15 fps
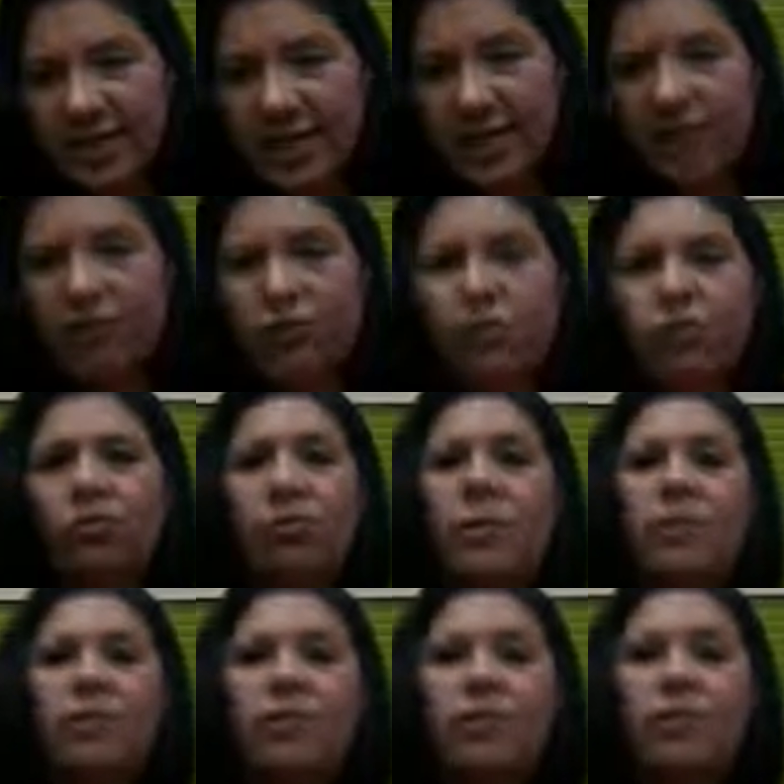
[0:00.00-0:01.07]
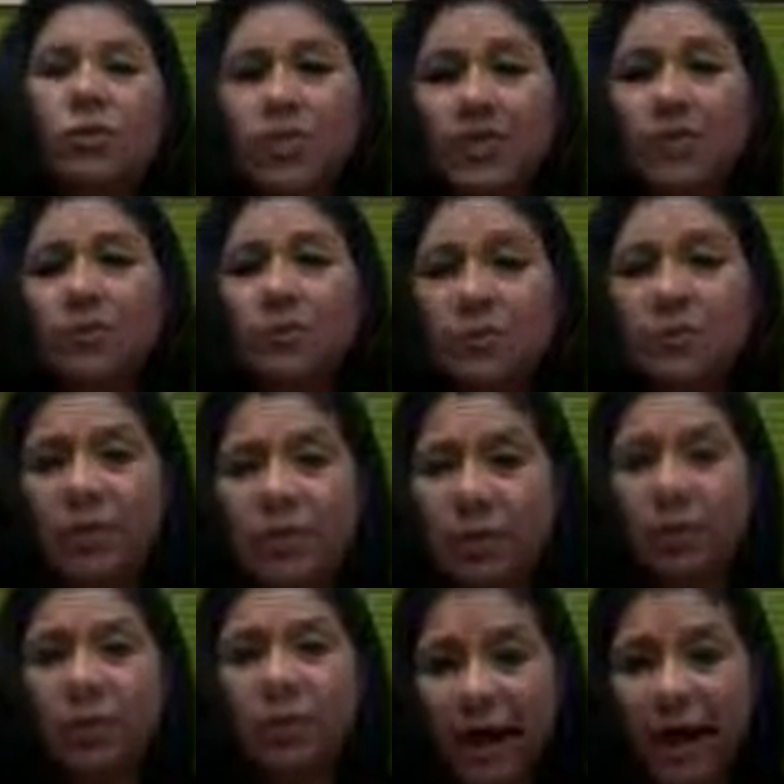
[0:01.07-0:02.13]
there into this
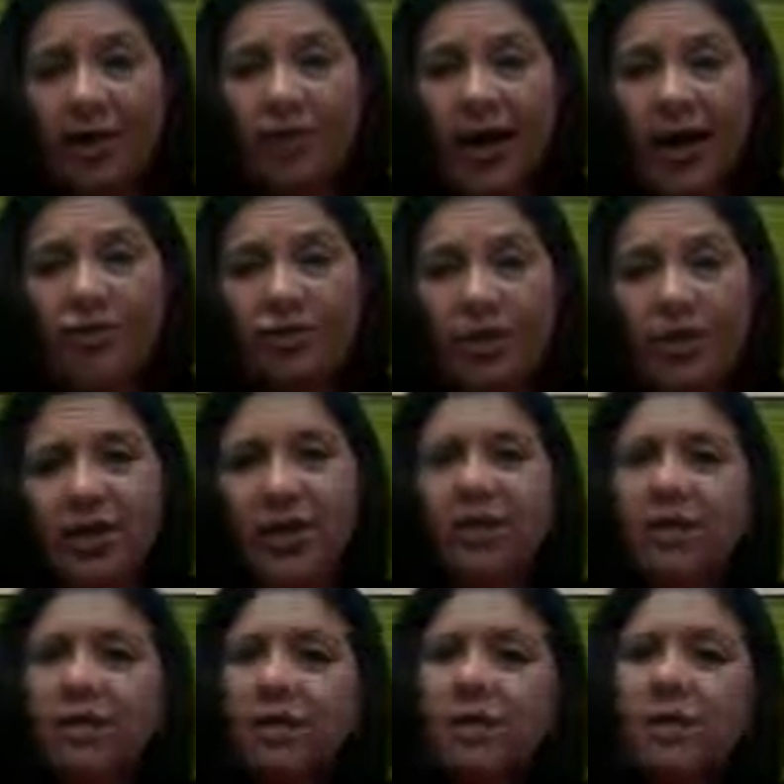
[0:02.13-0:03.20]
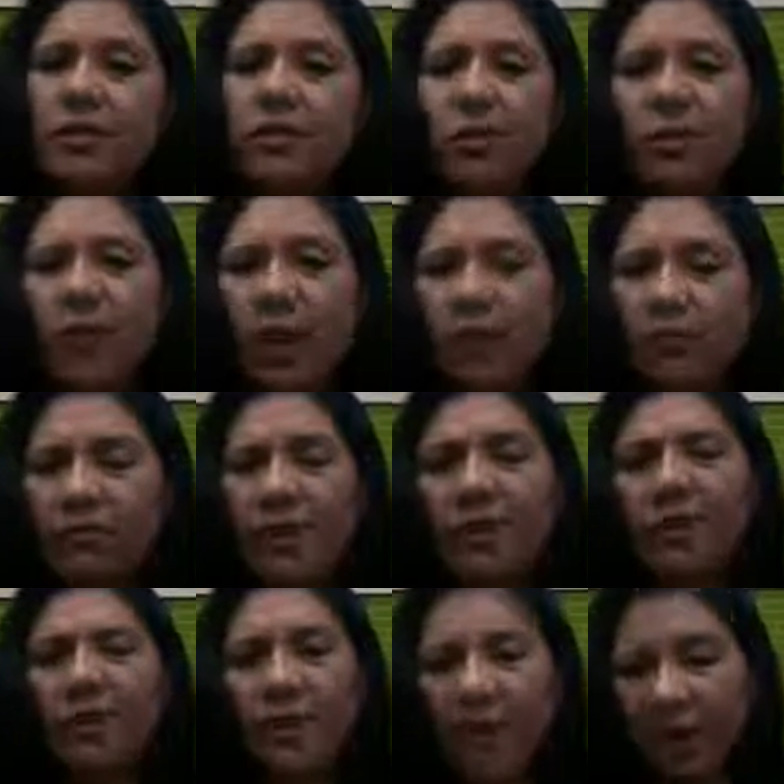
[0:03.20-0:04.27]
product actually, so it
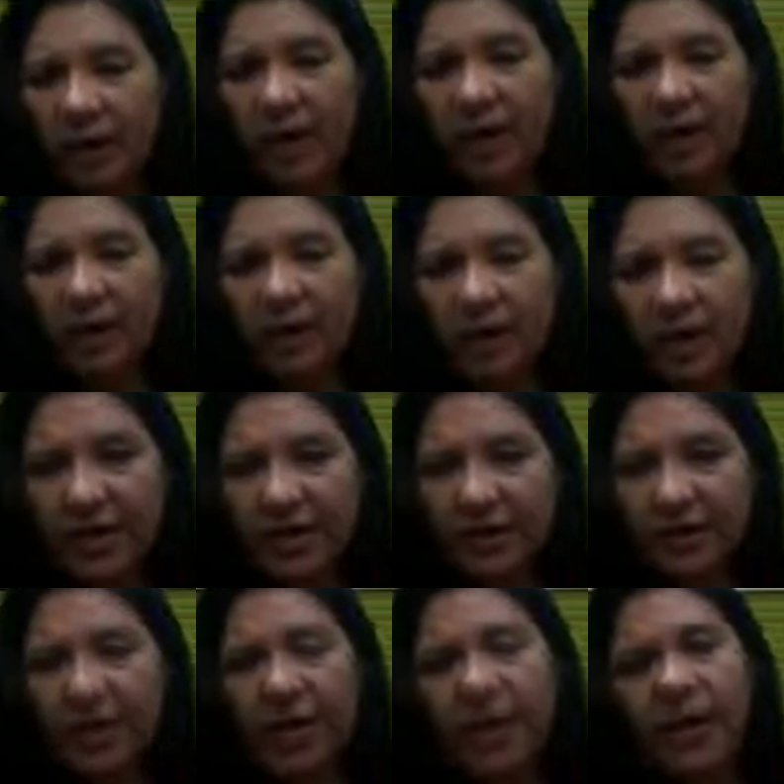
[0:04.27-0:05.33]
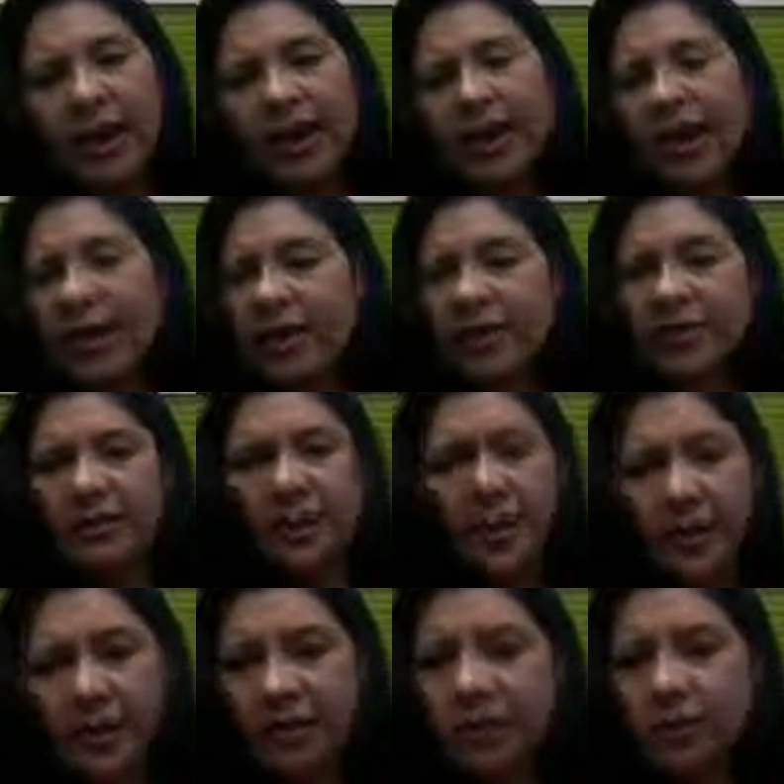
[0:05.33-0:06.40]
will really benefit them. And I
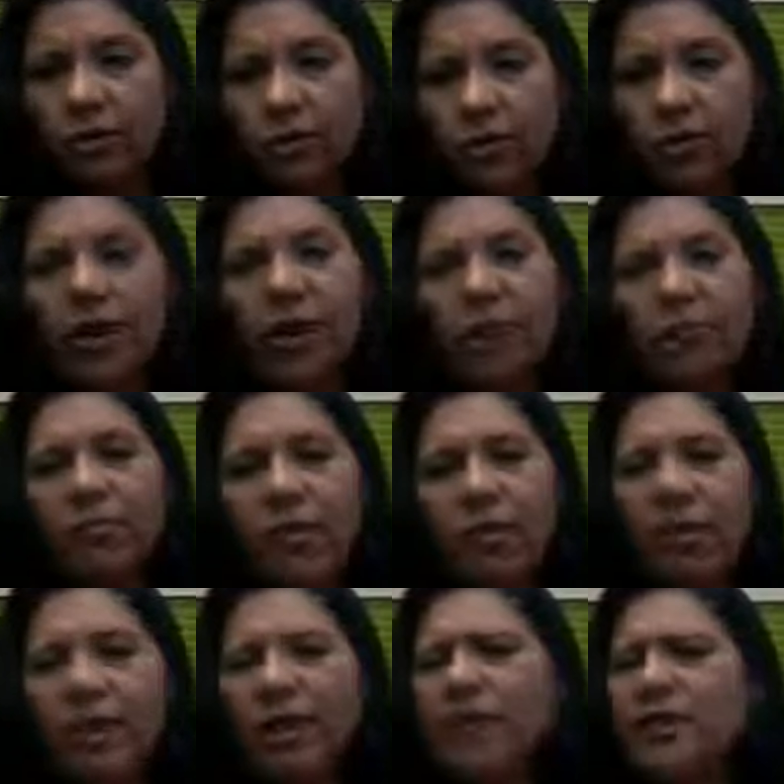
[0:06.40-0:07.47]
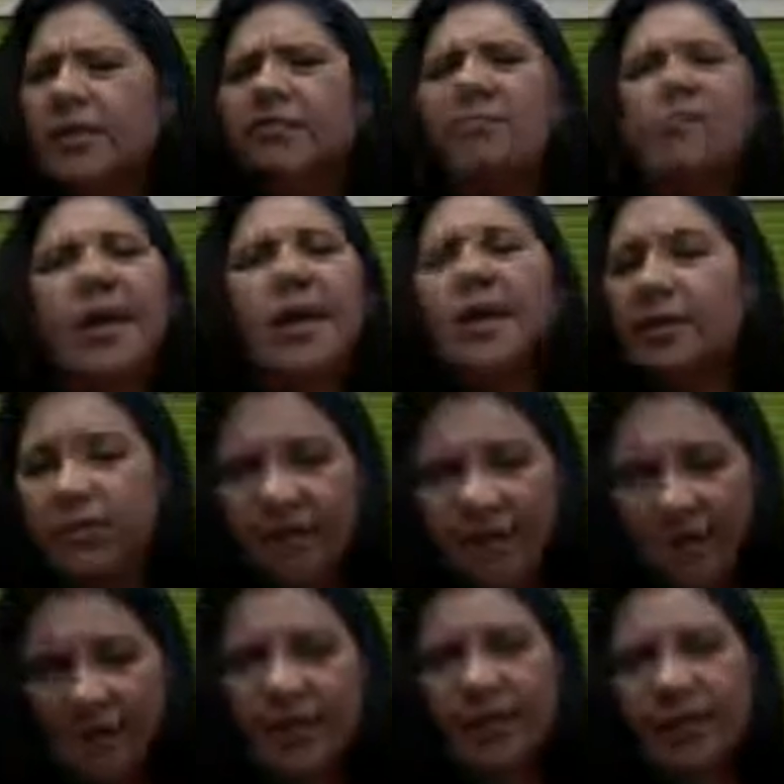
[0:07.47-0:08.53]
think you should come forward. It's a very
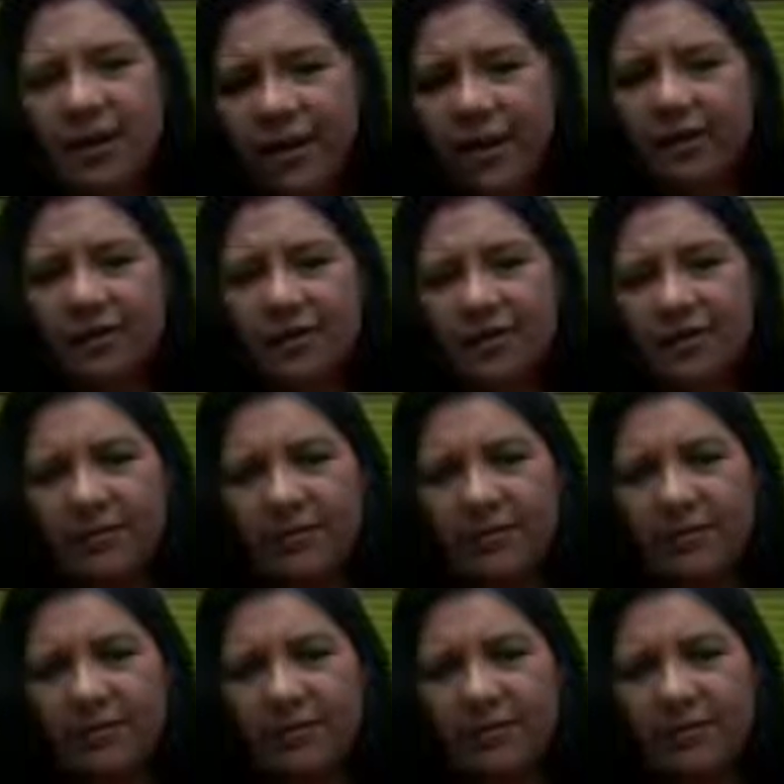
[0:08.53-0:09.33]
interesting line.